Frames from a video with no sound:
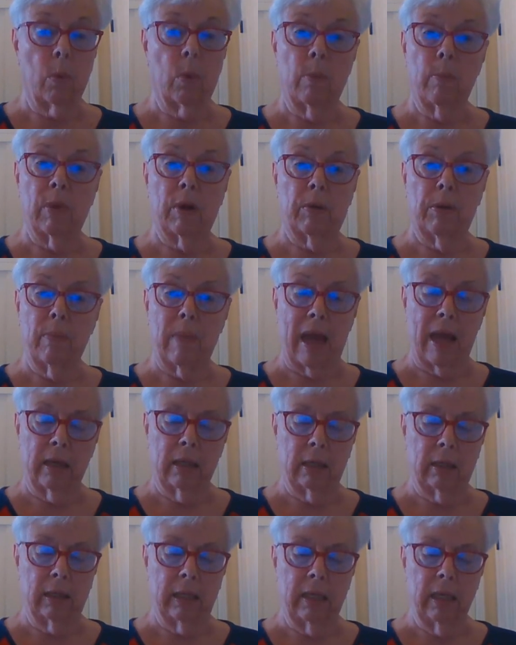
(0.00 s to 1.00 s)
or Mary
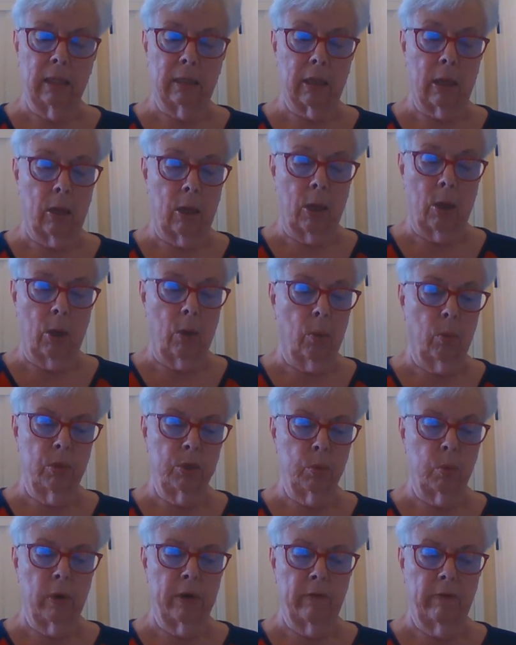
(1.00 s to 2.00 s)
Magdalene,
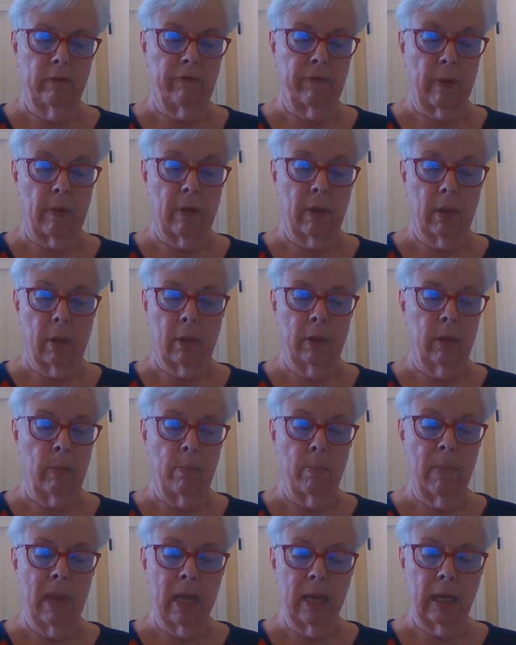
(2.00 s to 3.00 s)
was one of the
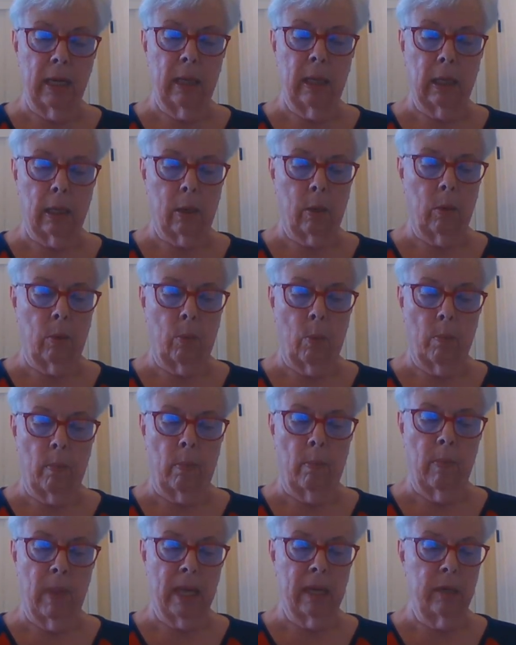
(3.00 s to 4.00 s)
many
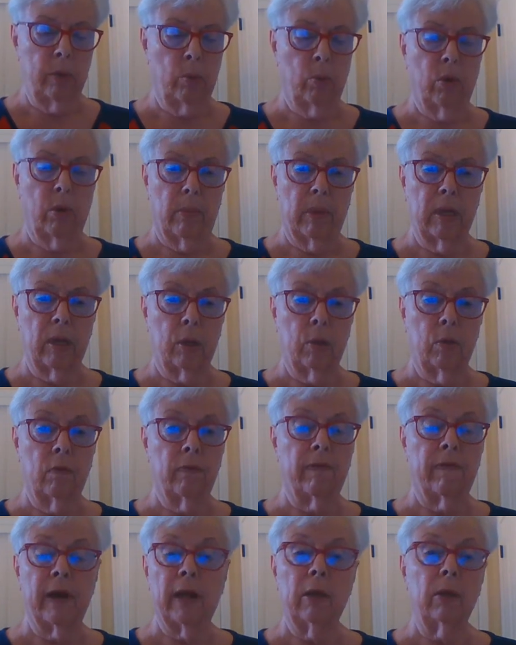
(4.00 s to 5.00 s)
men and women
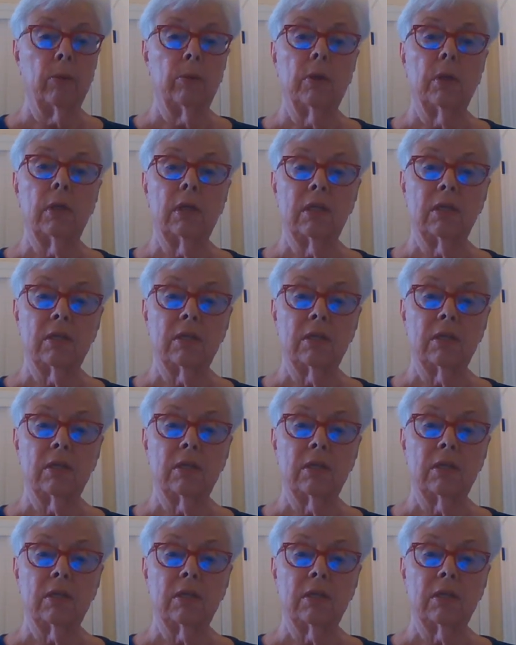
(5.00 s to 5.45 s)
who followed the